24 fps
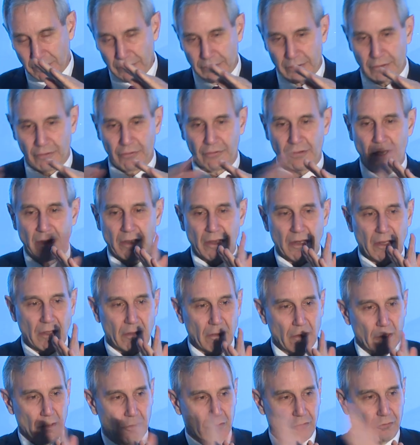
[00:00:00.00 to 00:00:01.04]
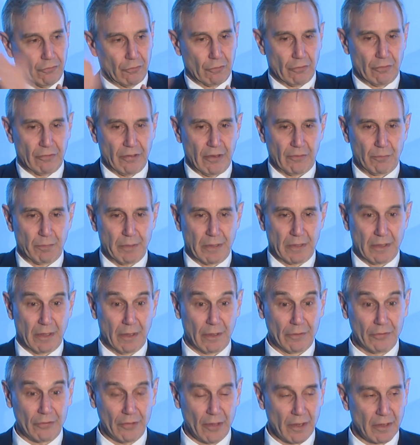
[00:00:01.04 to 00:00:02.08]
descending. Search has been
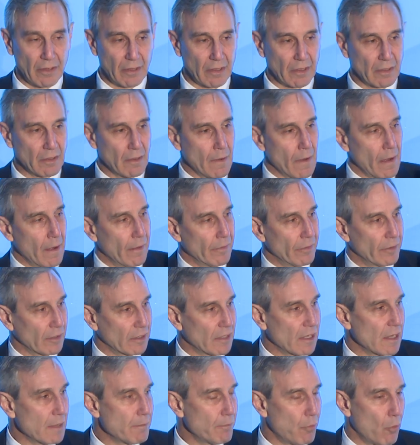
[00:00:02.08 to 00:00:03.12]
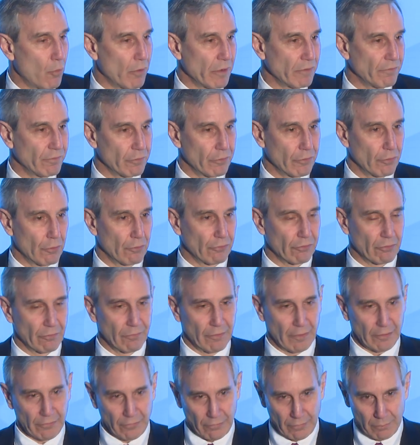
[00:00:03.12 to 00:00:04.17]
ascending. The key point for those of
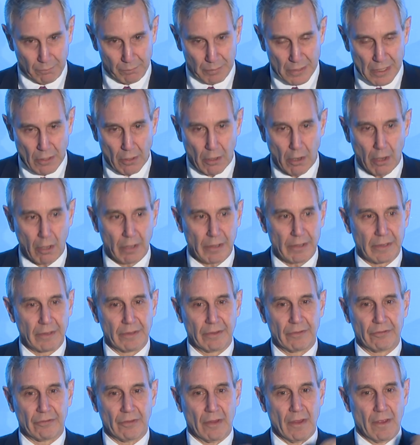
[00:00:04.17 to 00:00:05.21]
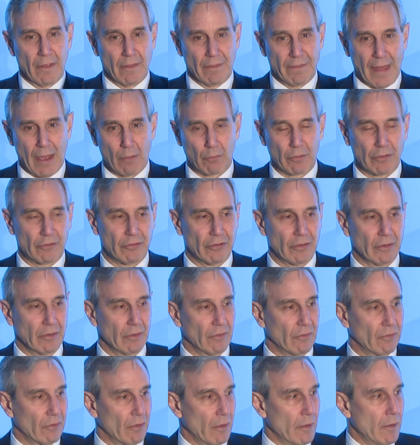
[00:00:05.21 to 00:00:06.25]
us in P R is that which
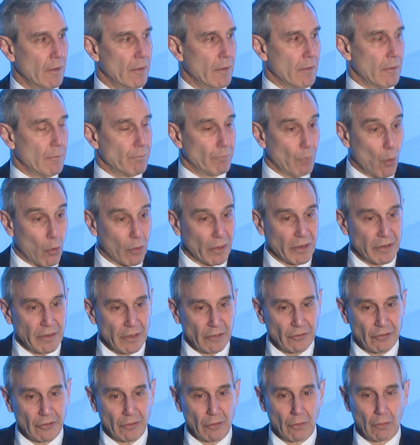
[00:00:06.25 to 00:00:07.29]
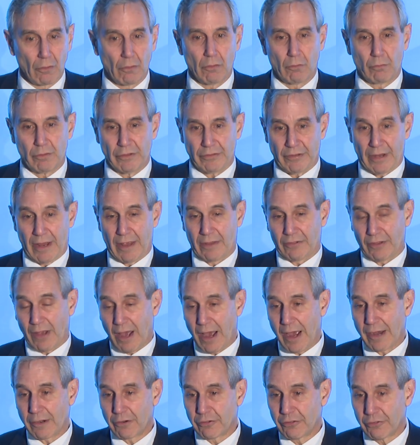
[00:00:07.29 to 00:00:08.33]
is Born digital, which has
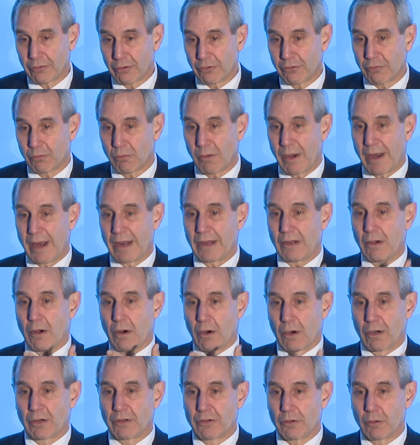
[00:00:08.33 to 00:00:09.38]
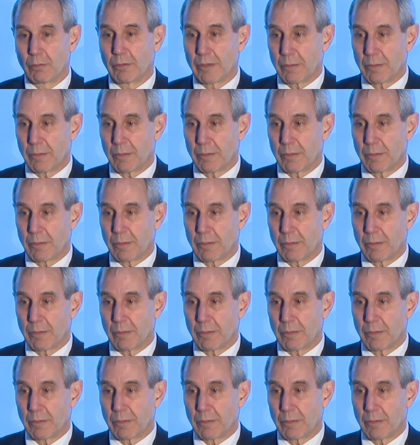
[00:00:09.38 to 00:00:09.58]
higher search rank, arguably